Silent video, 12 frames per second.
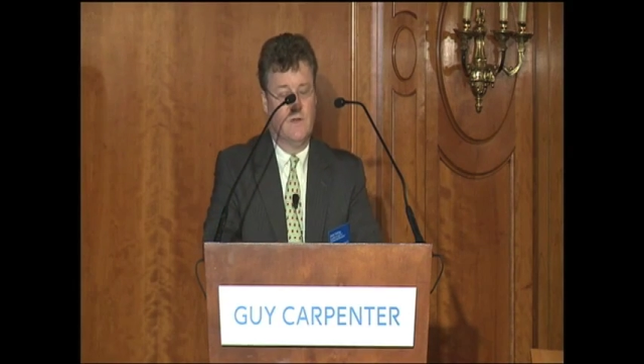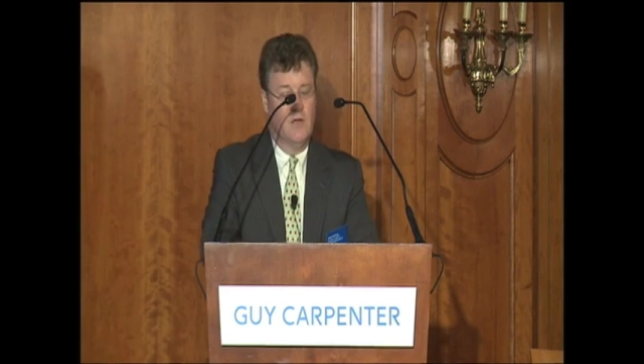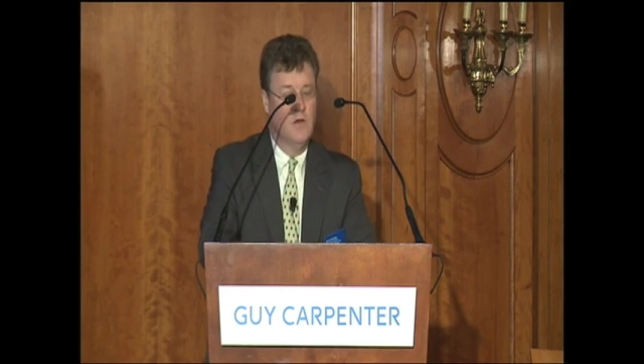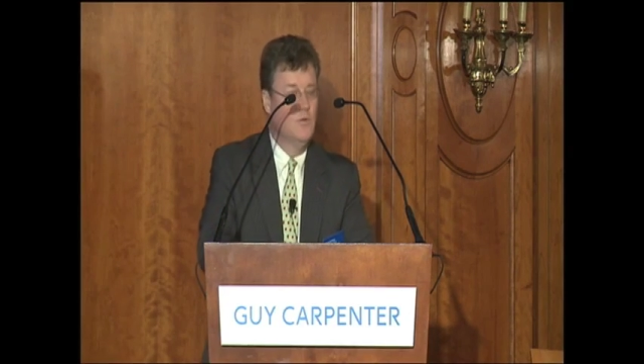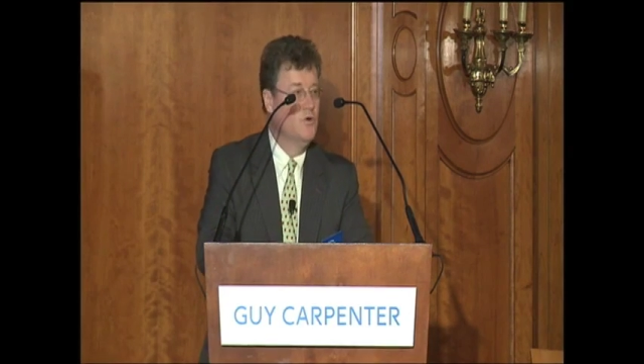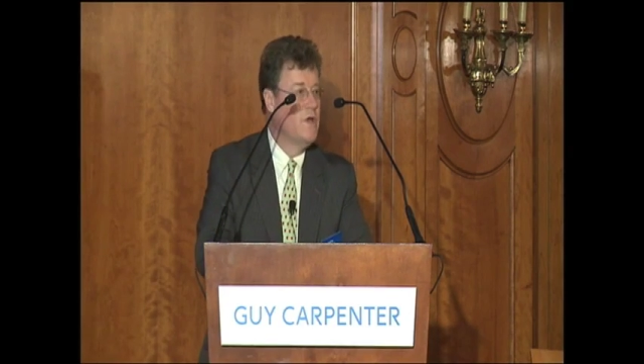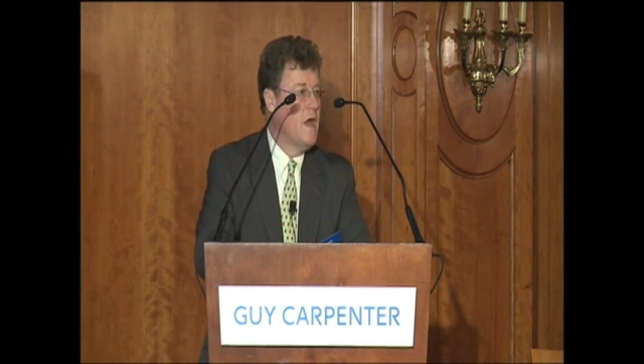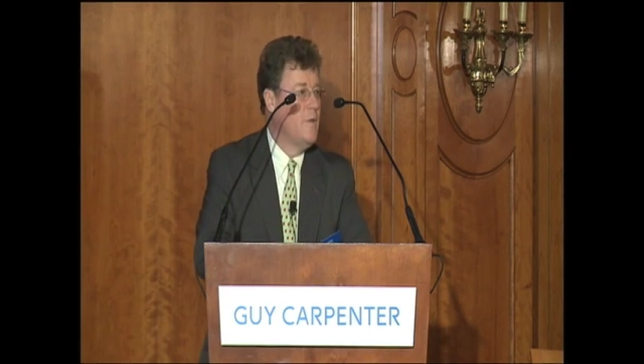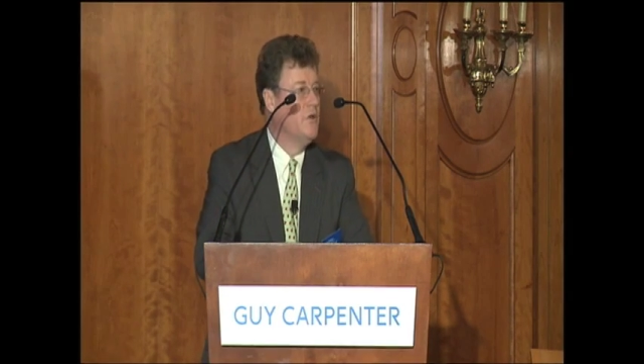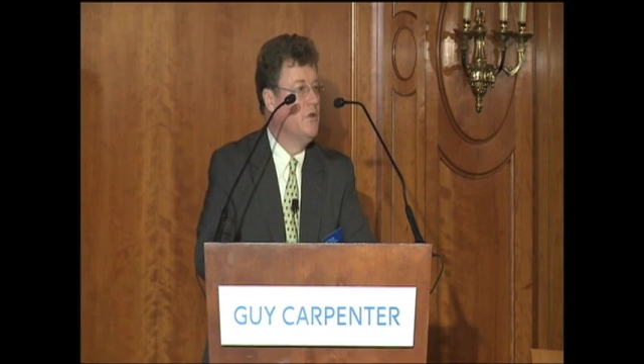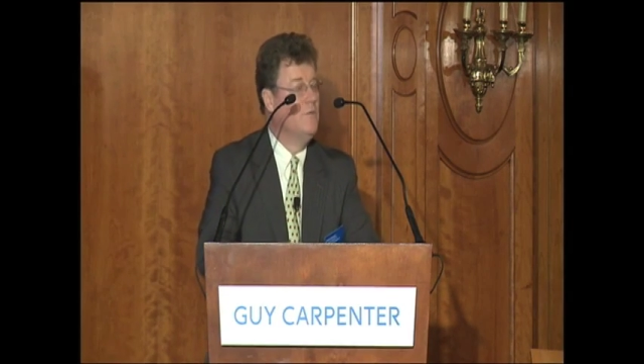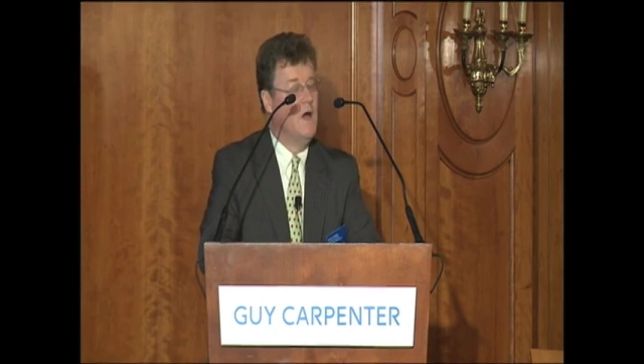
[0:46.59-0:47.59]
global
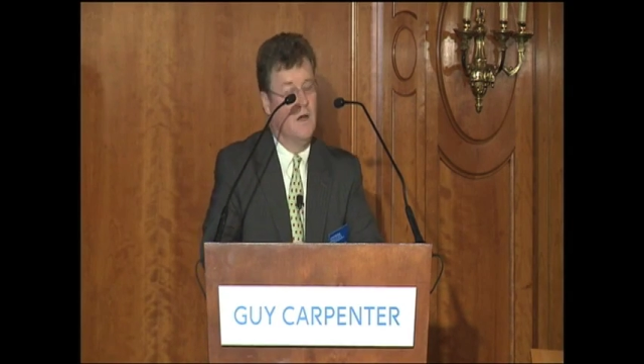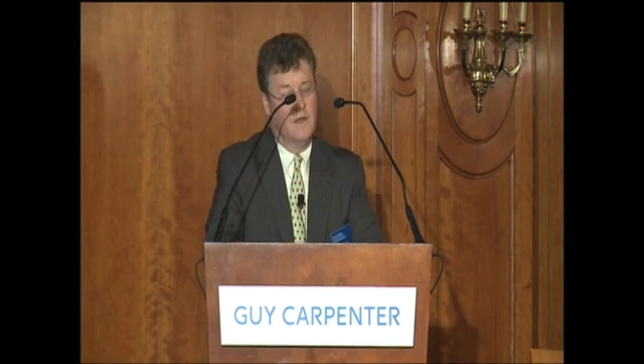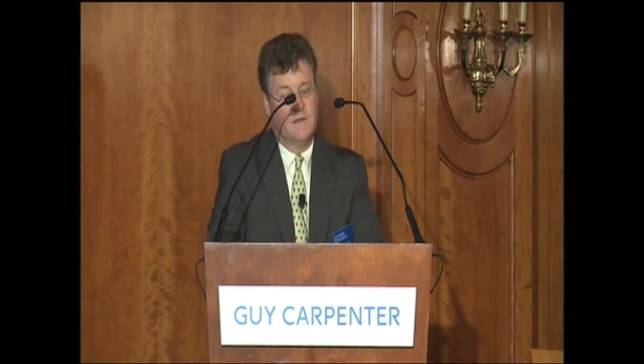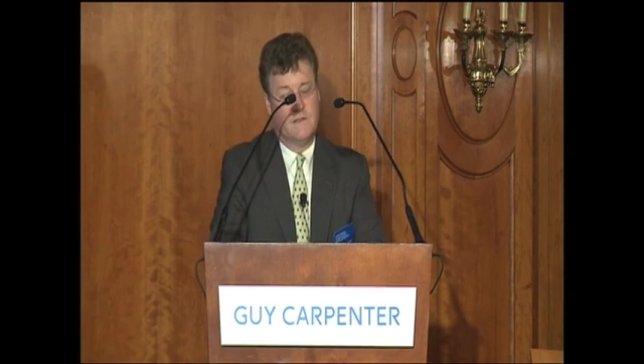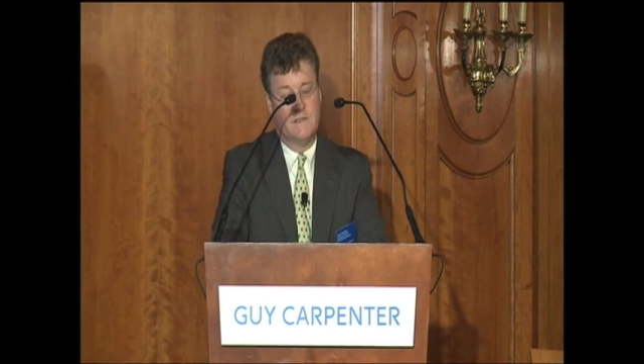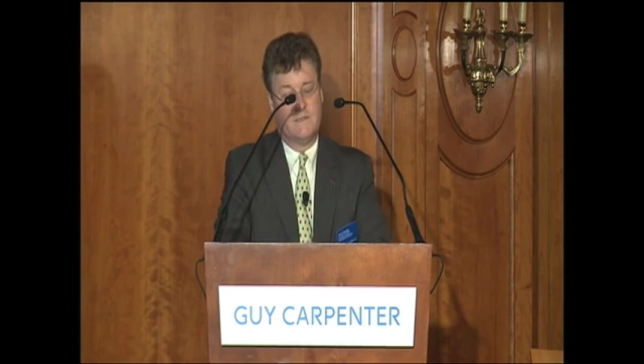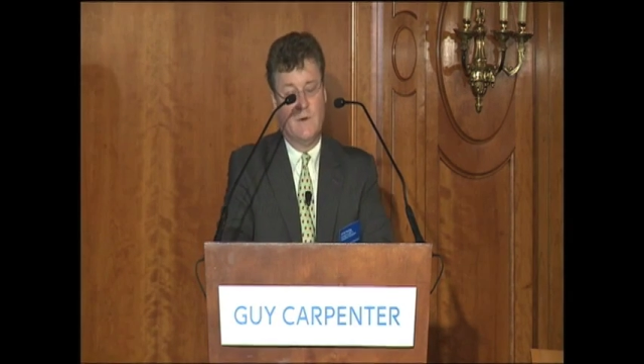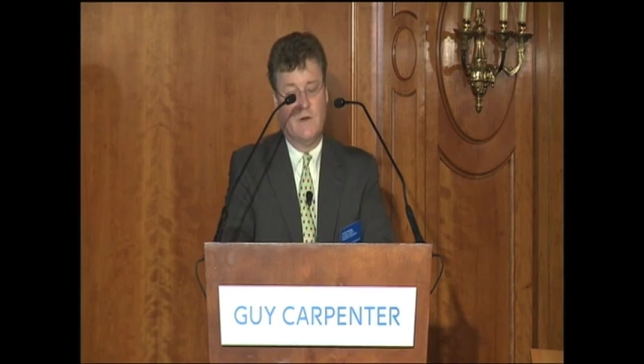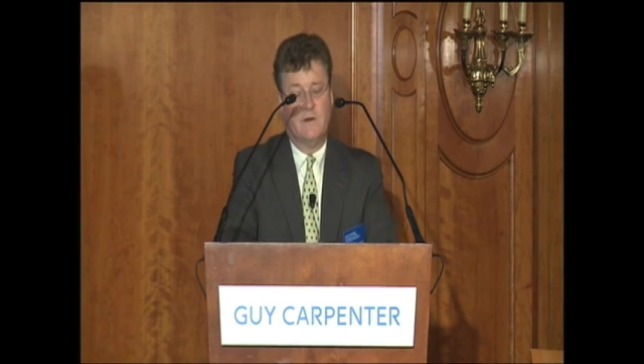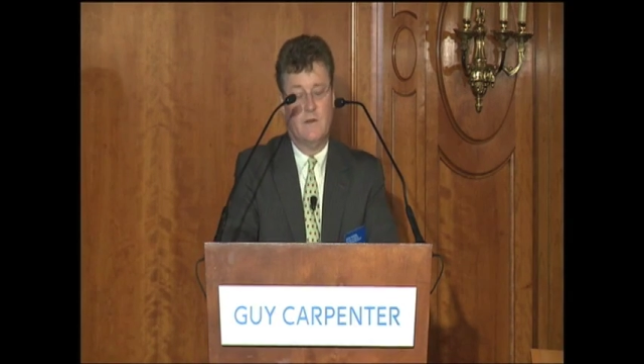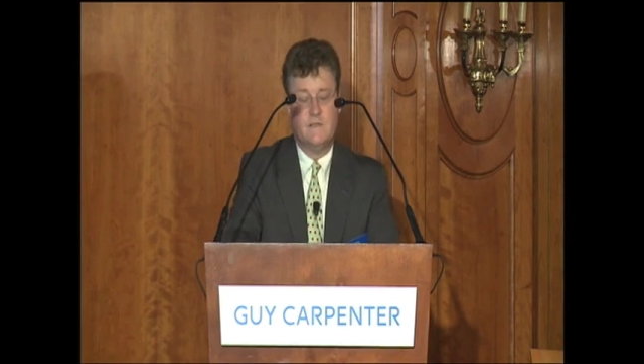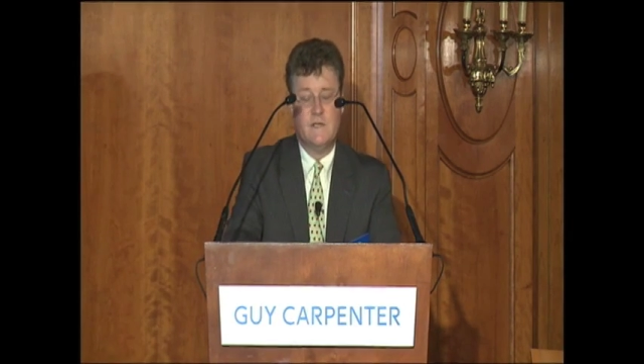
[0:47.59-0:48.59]
capital markets
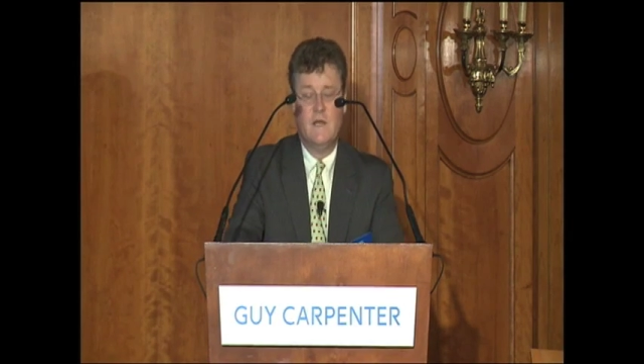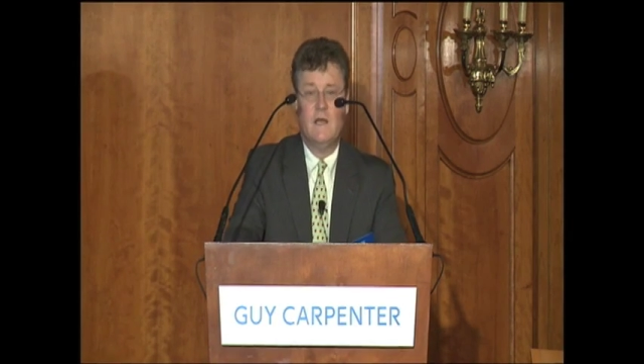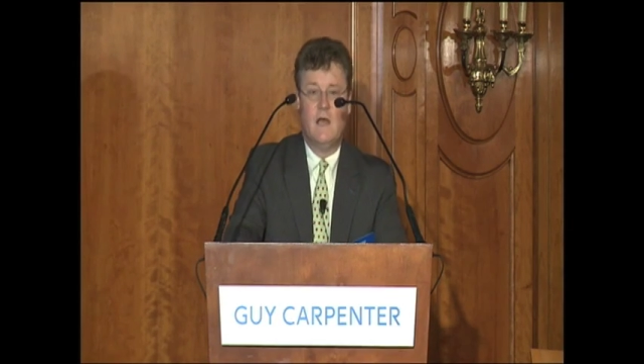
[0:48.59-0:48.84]
experience,